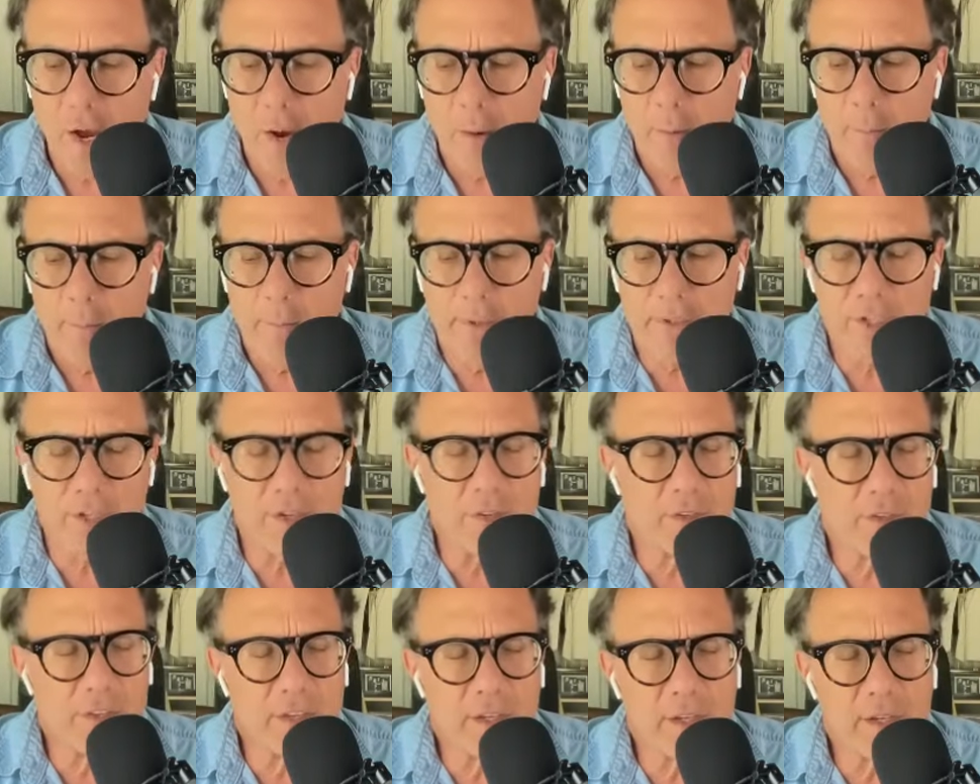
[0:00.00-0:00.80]
But do
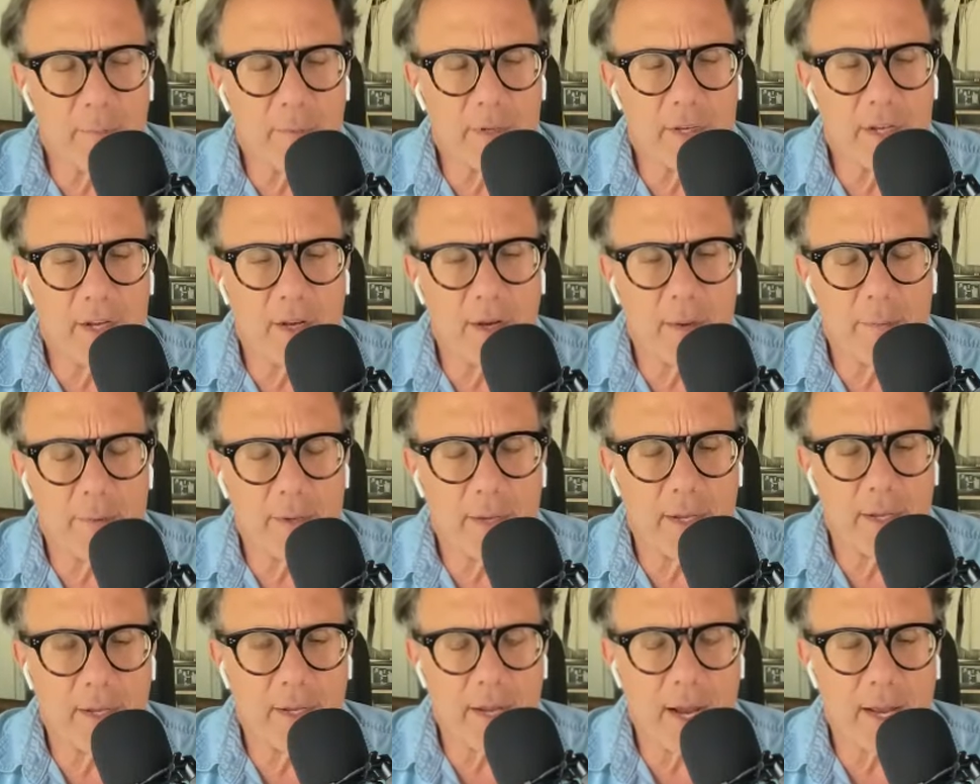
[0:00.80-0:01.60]
you think,
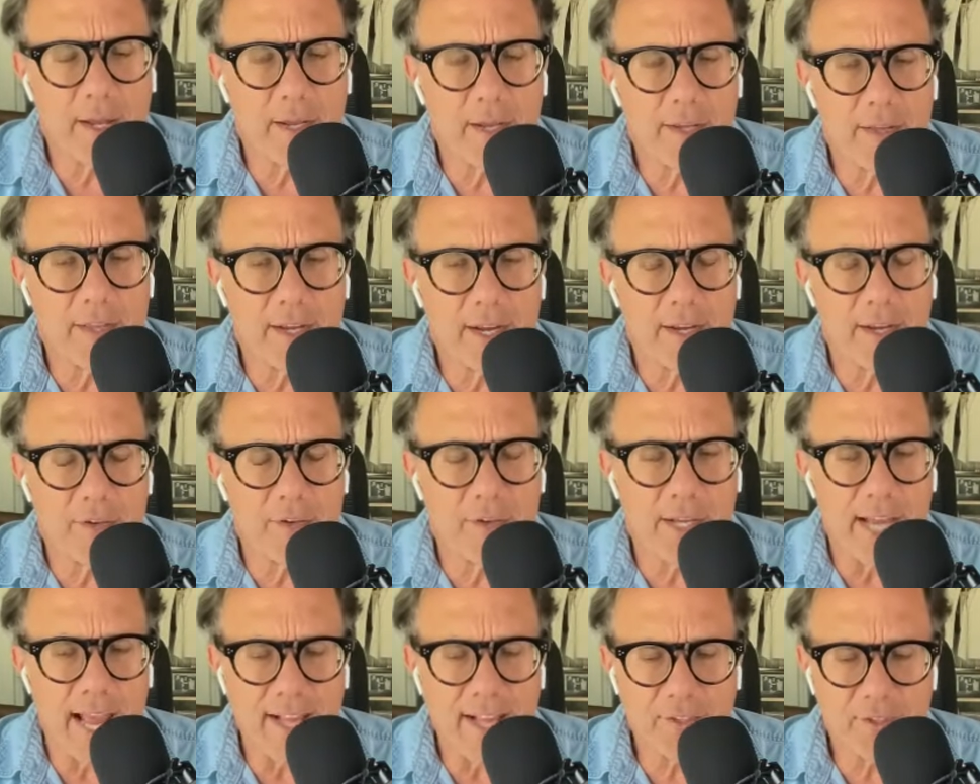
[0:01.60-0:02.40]
I think I
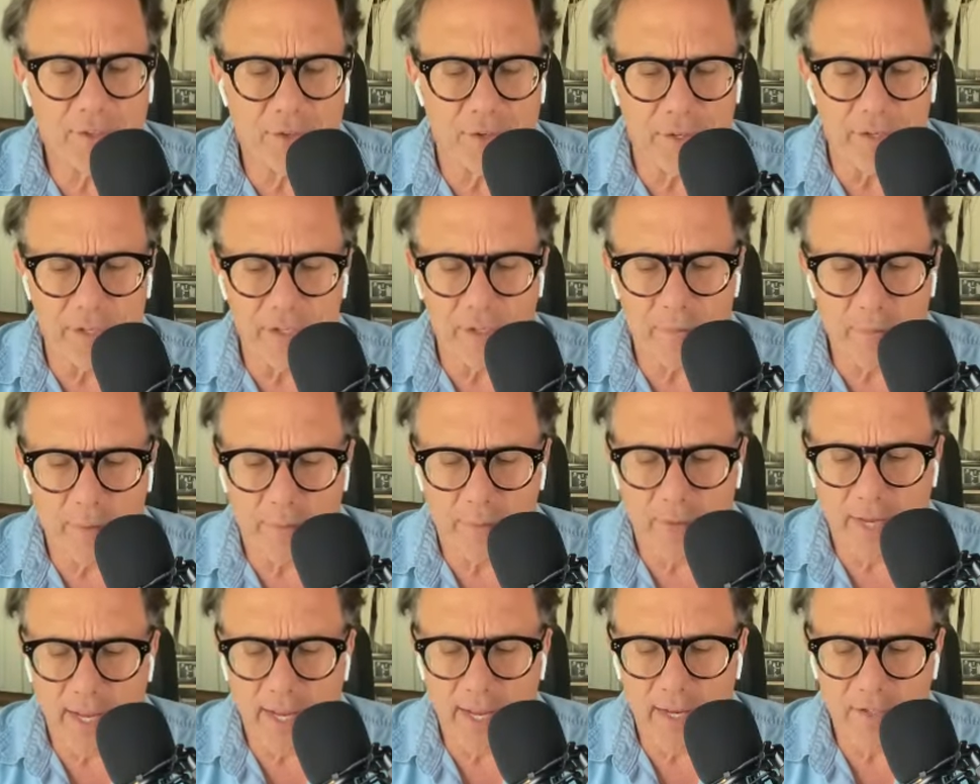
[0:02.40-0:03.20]
know the answer to this, but
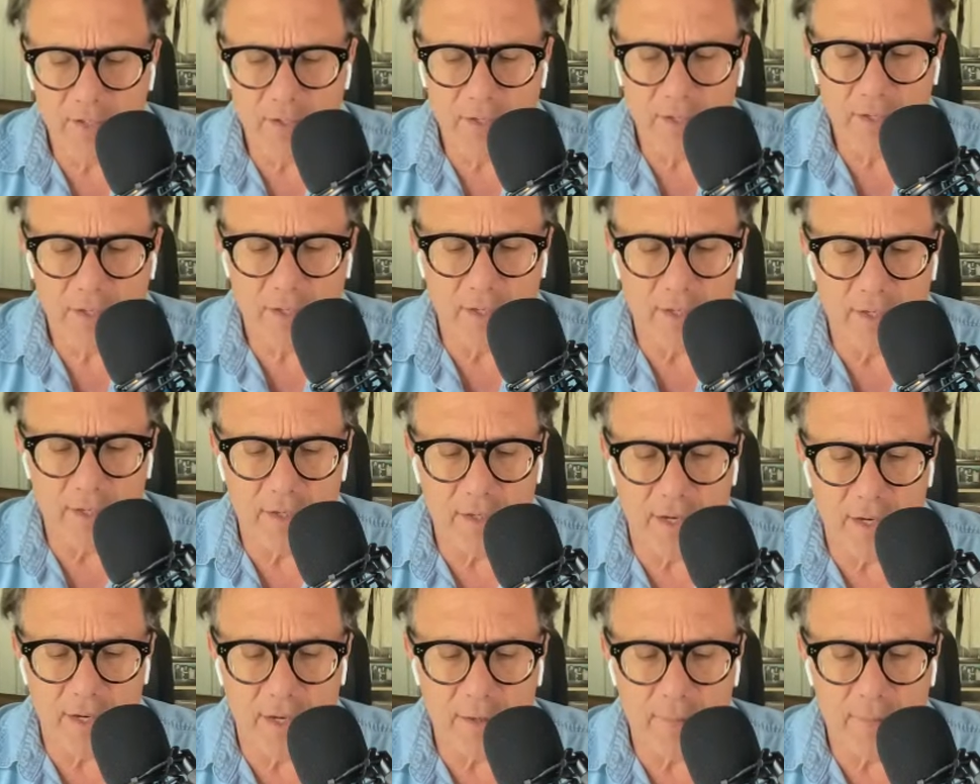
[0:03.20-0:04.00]
I'm going to ask it,
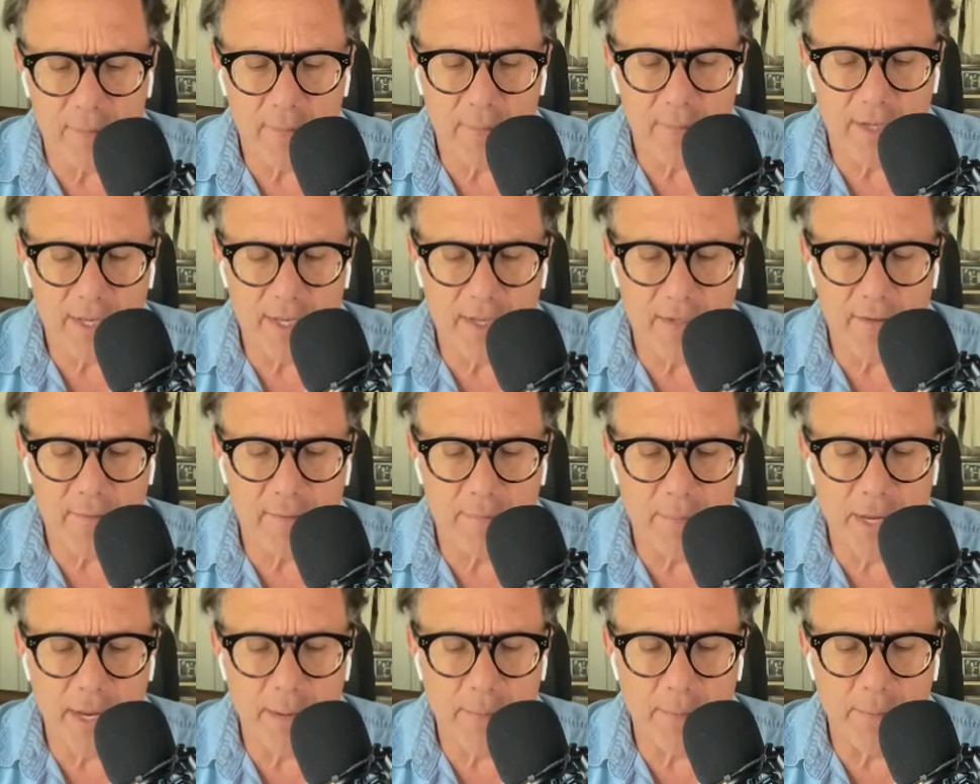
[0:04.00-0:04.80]
that
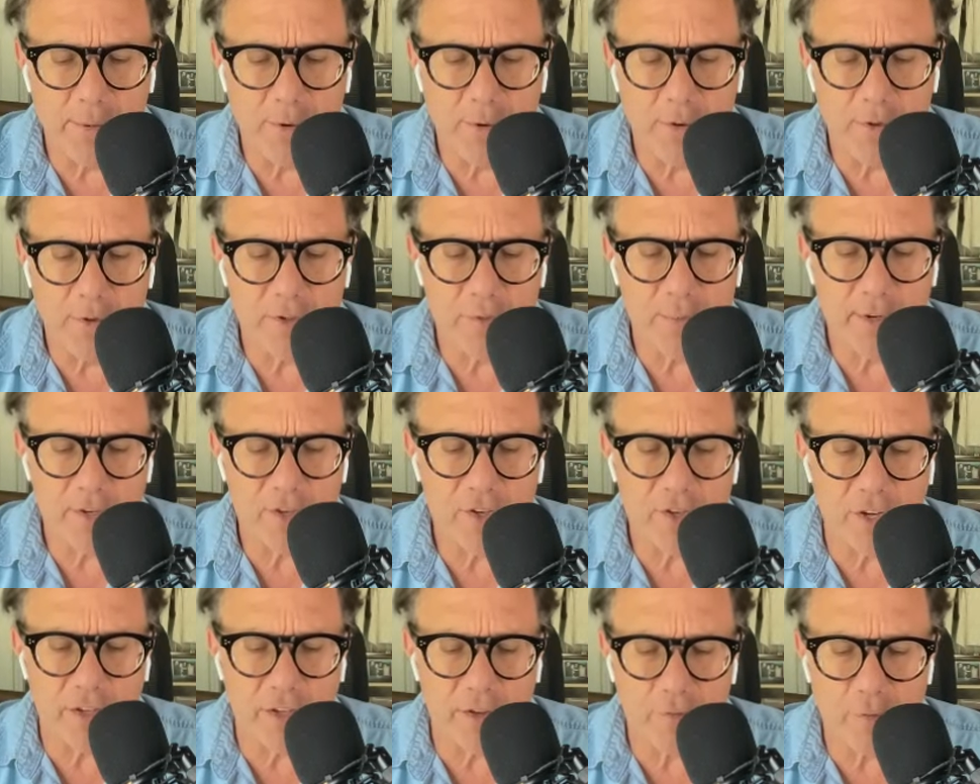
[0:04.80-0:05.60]
people,
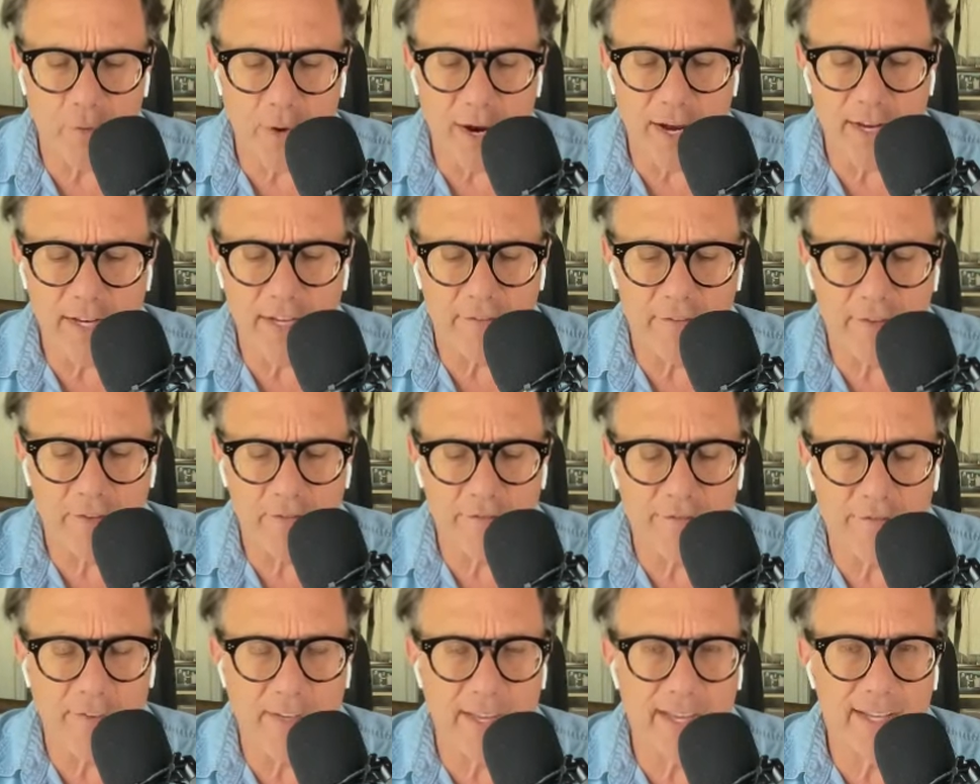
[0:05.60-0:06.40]
especially on the right, have
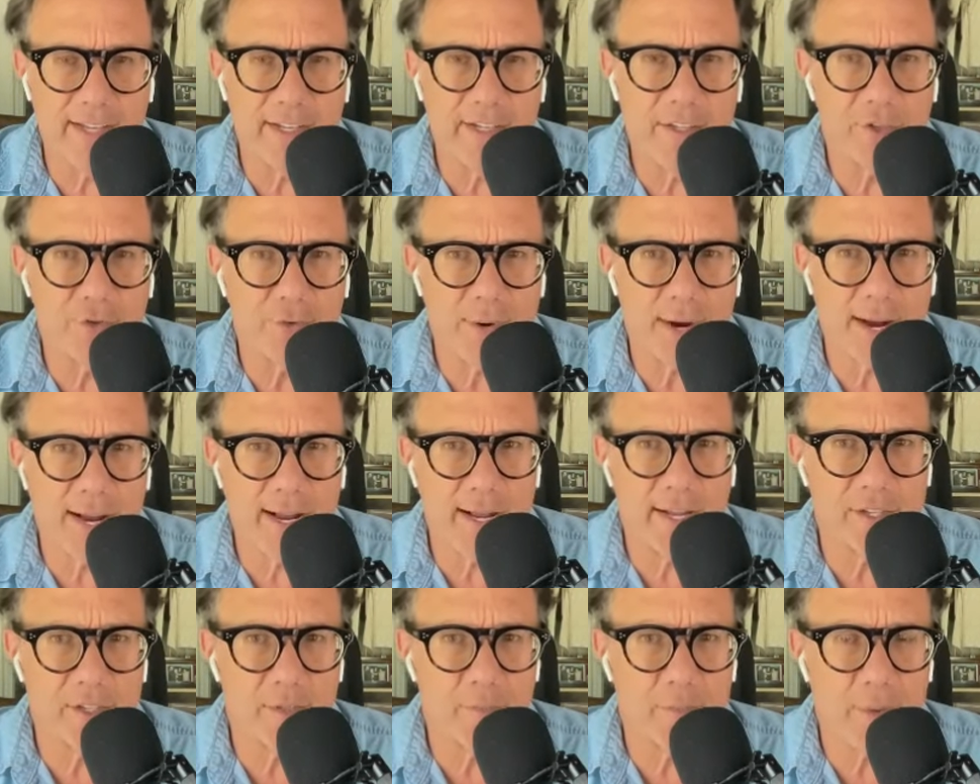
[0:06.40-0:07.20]
conflated
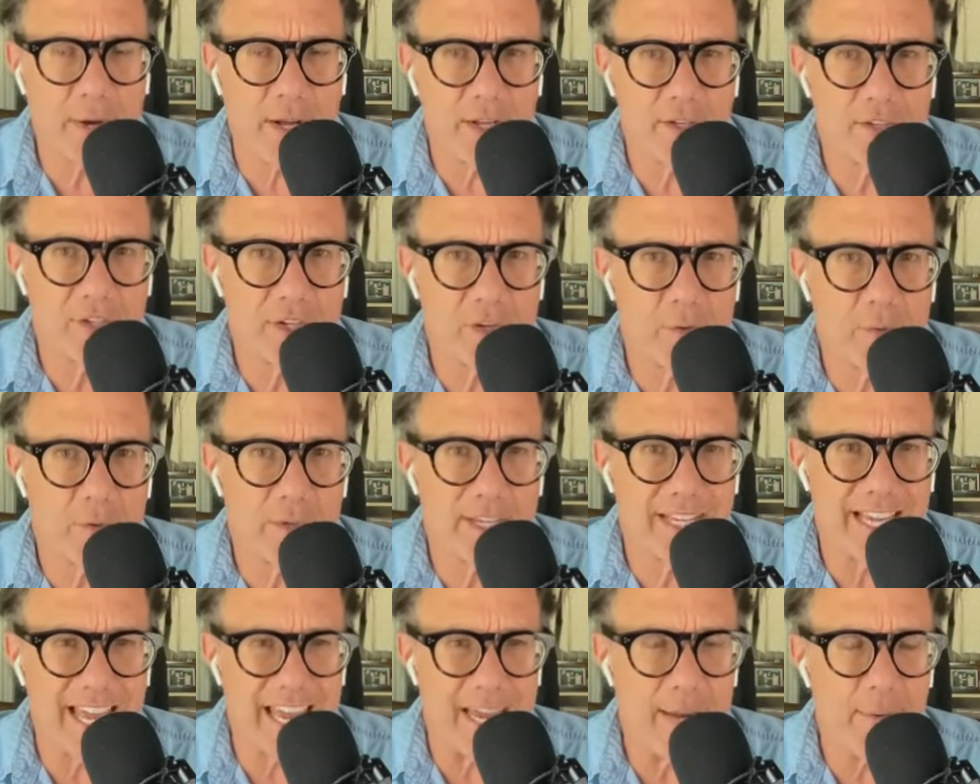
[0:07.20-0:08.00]
trans policy
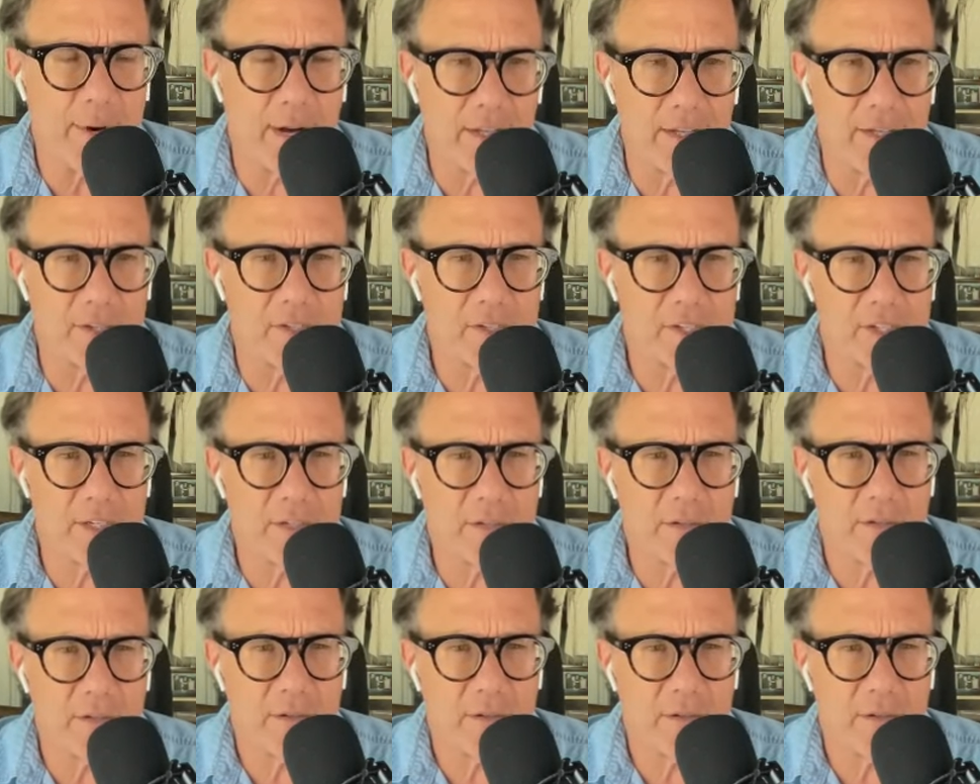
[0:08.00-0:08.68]
with gay policy?